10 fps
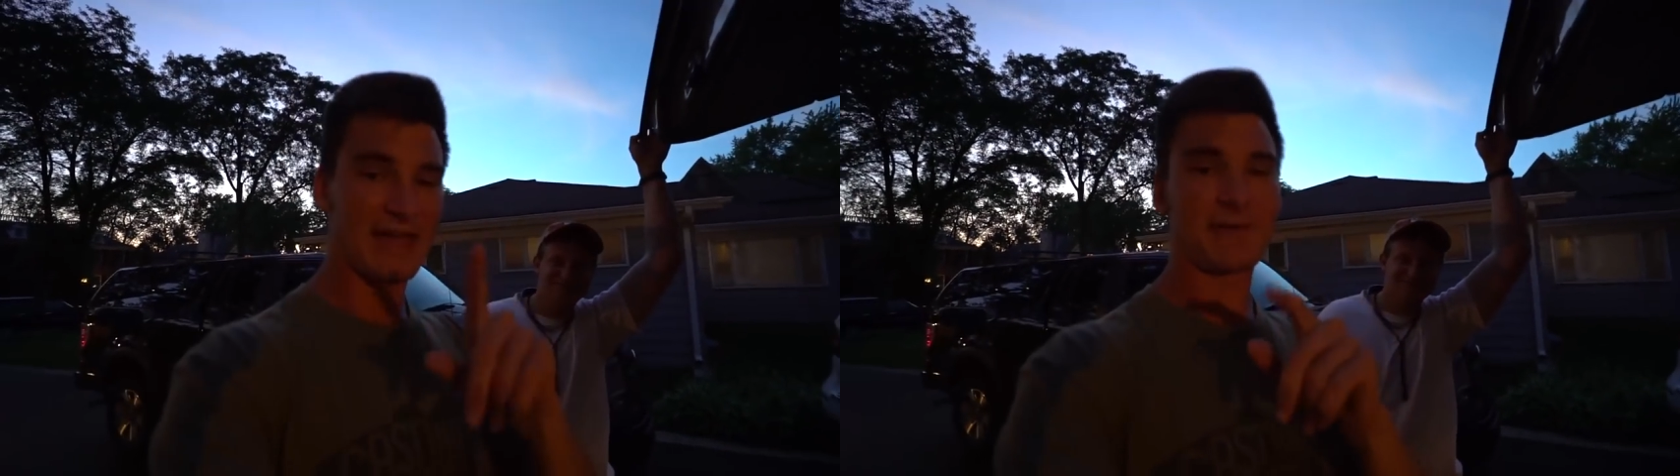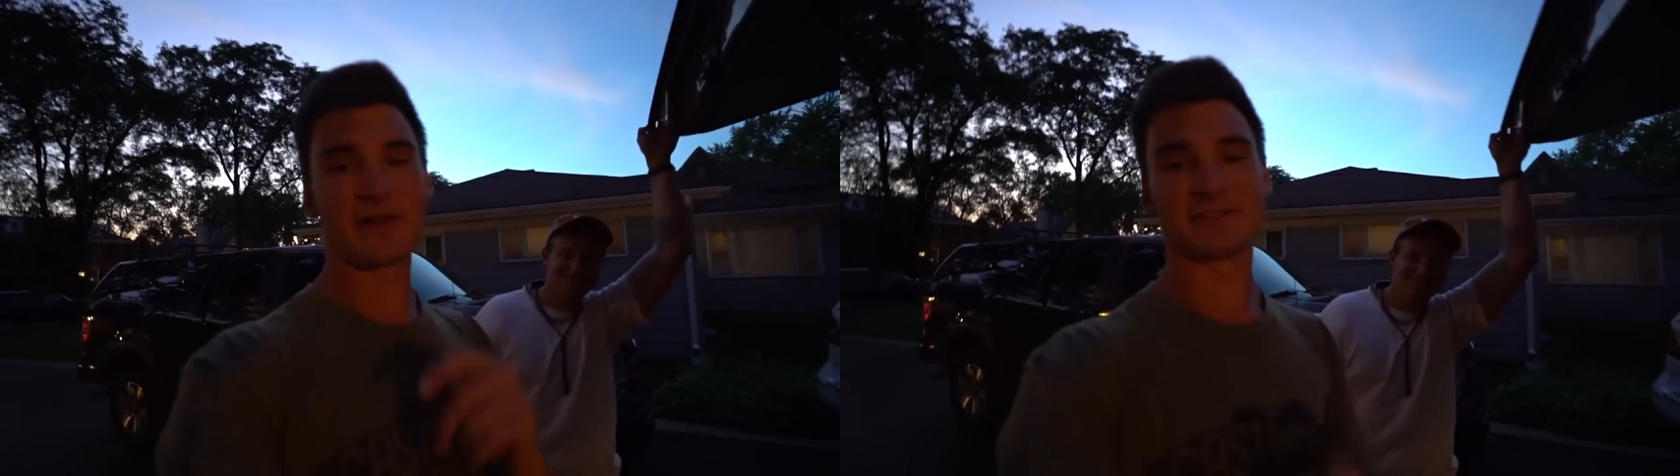
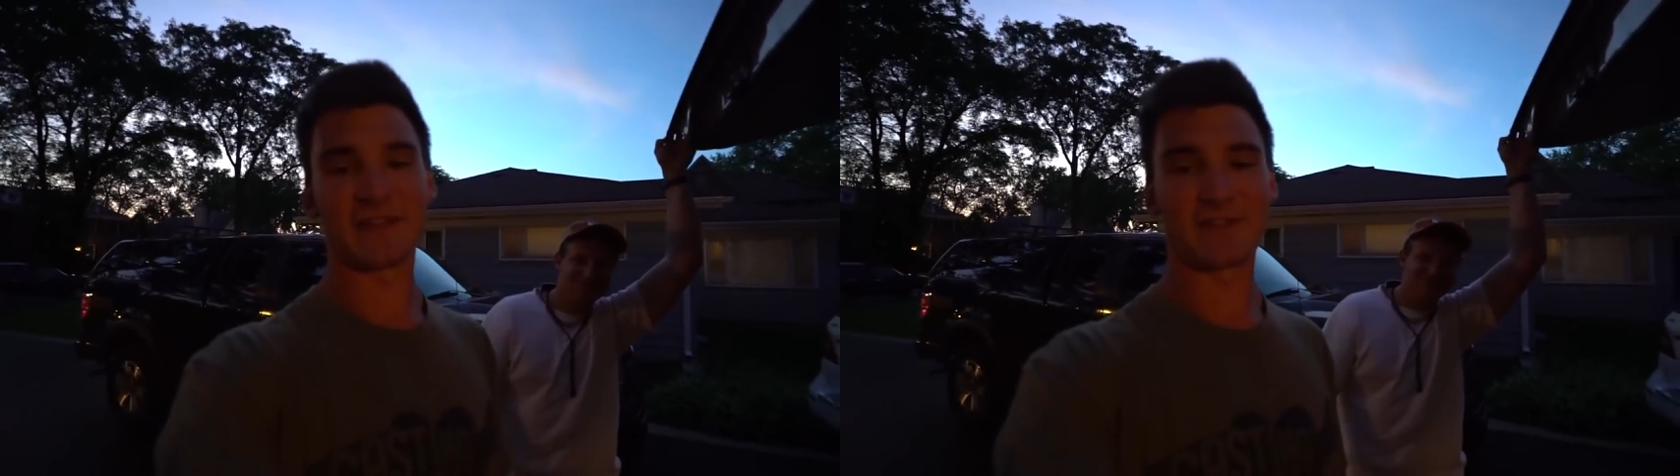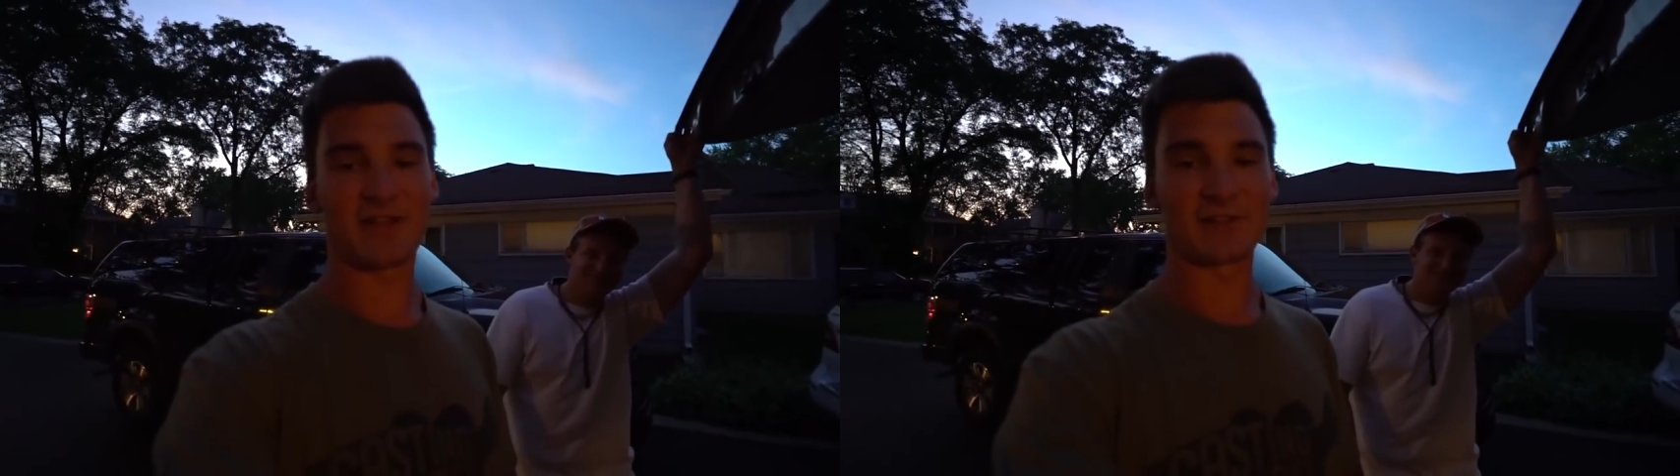Anyways,
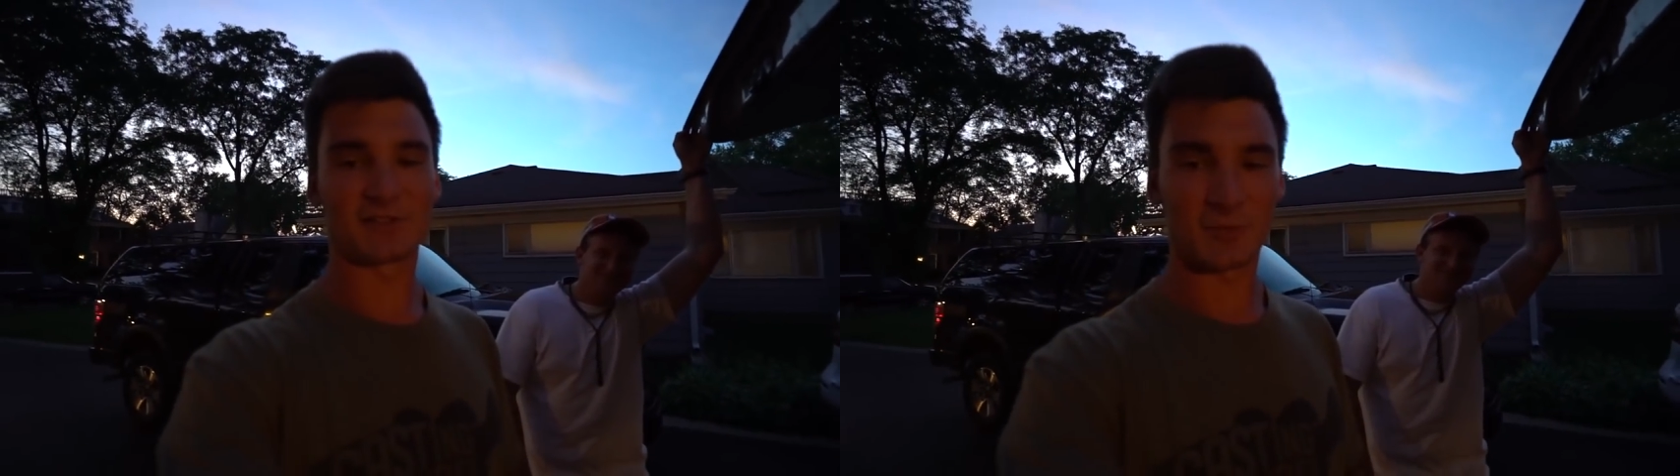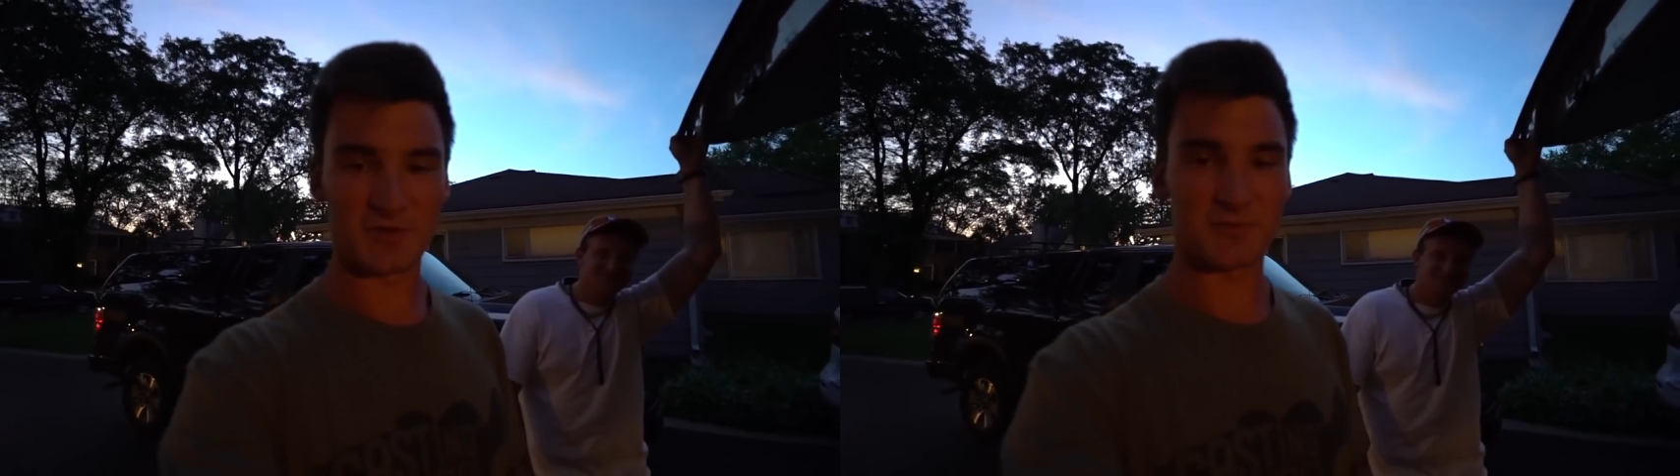thank you guys
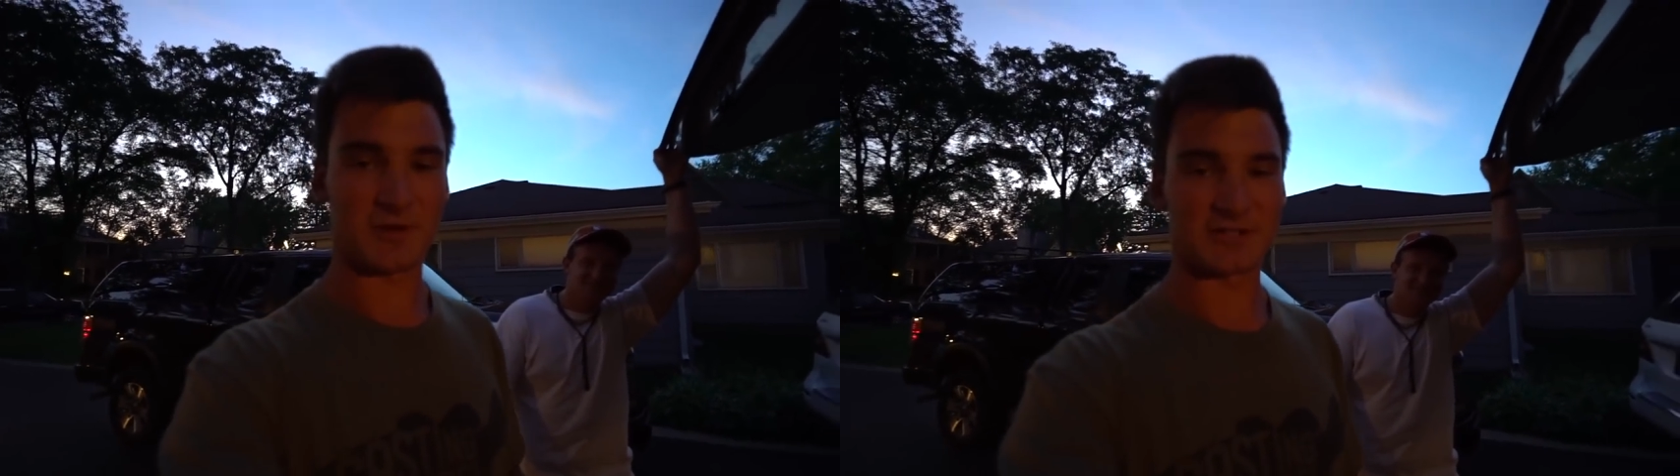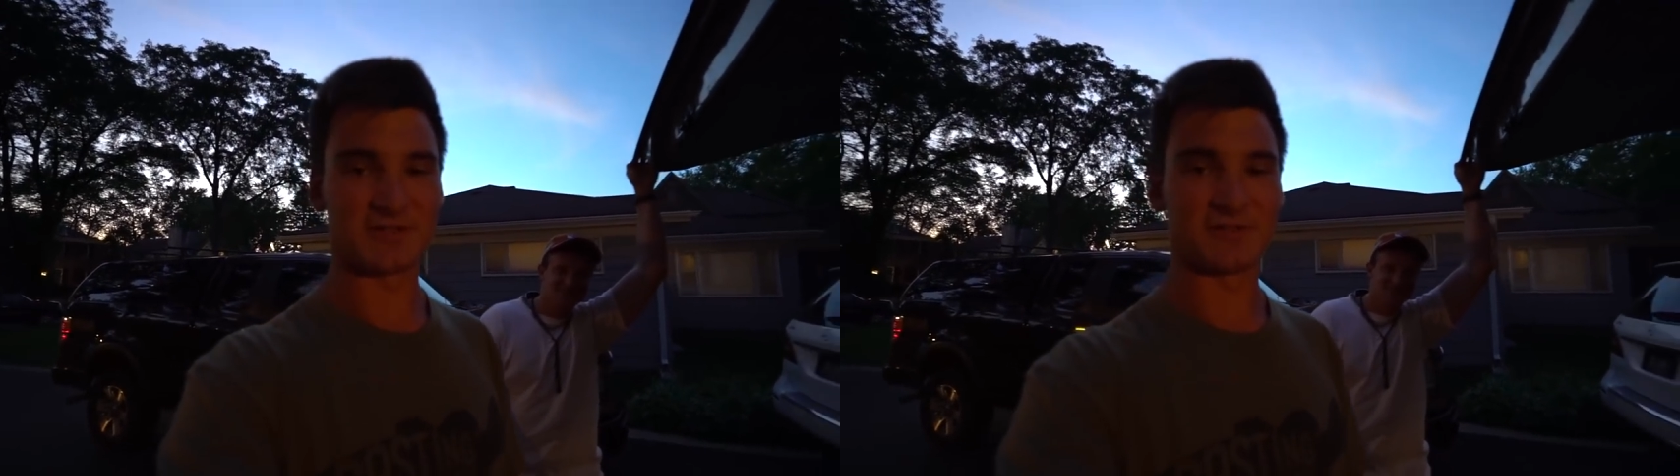so much for
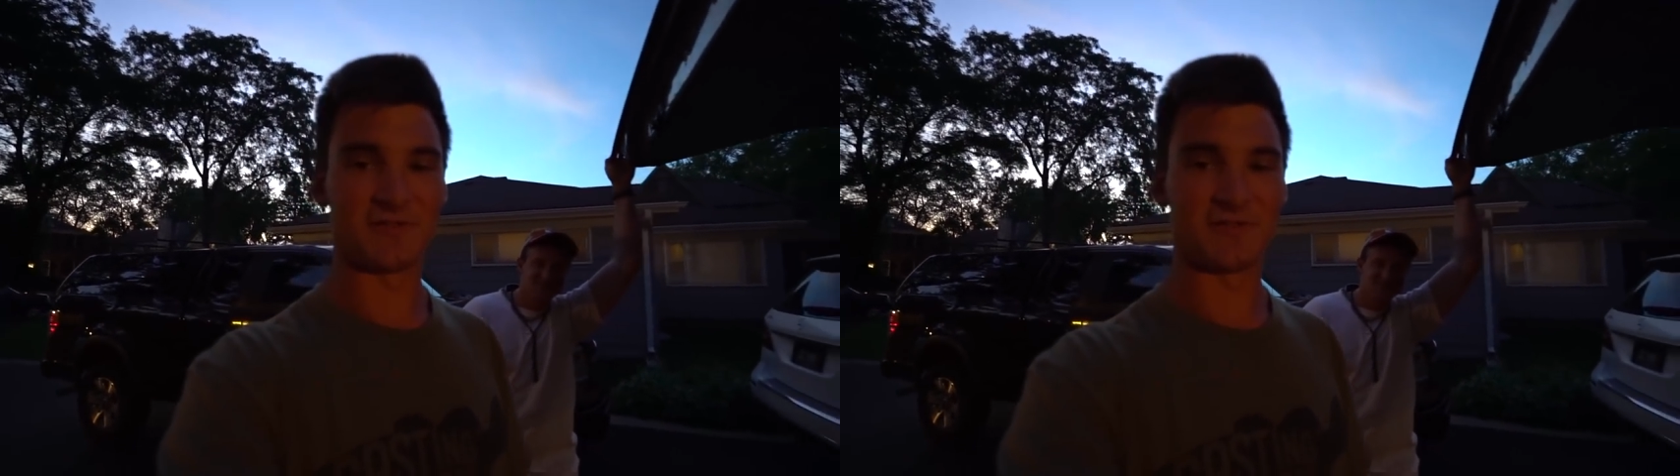watching this